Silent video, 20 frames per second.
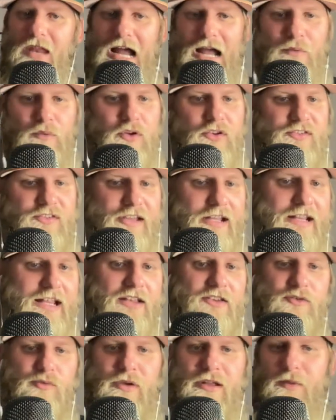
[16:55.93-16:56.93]
I will say
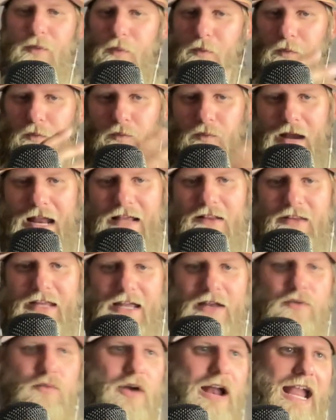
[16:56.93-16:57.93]
this, with
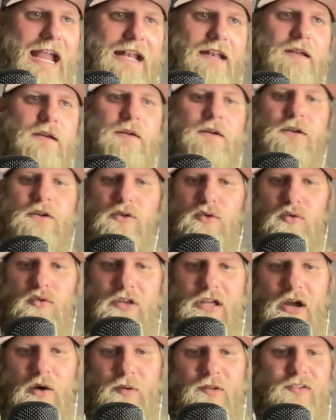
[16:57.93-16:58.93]
Raley in right,
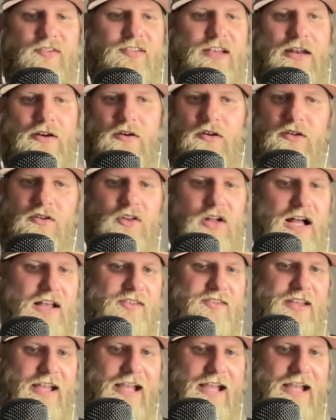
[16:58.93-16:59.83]
Julio in center, and Colase